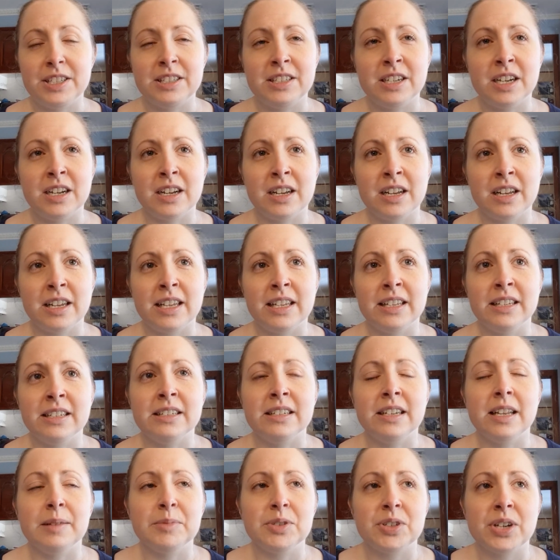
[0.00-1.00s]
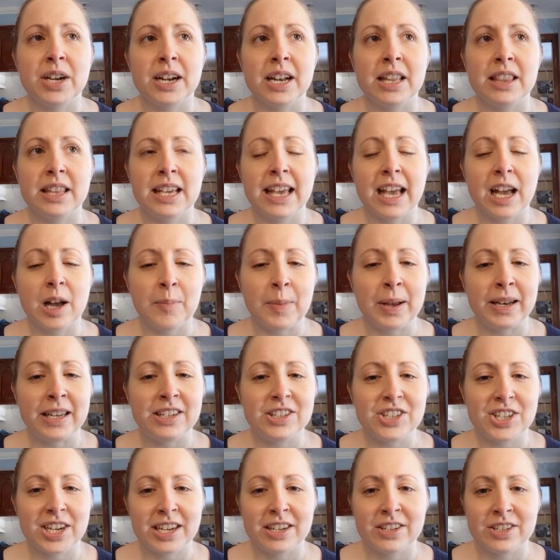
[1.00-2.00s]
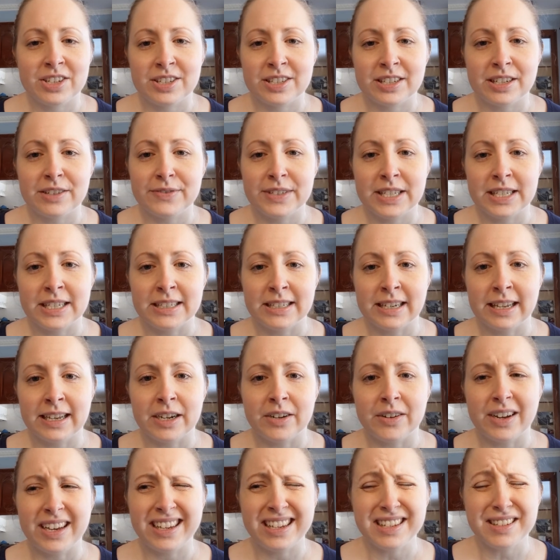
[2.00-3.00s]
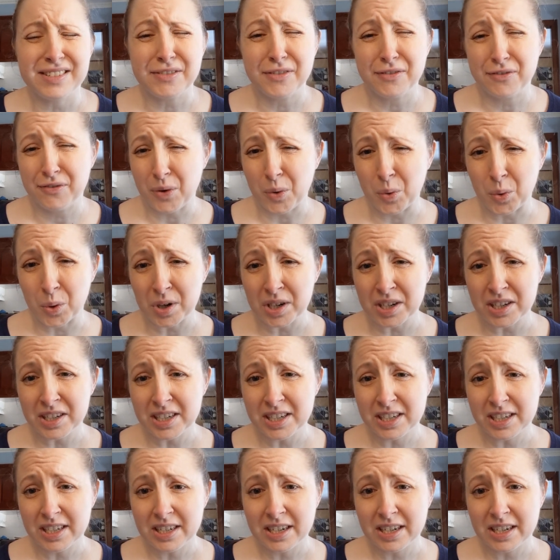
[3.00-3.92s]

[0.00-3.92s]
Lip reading: trying to think how many changes I've done now. I guess 4.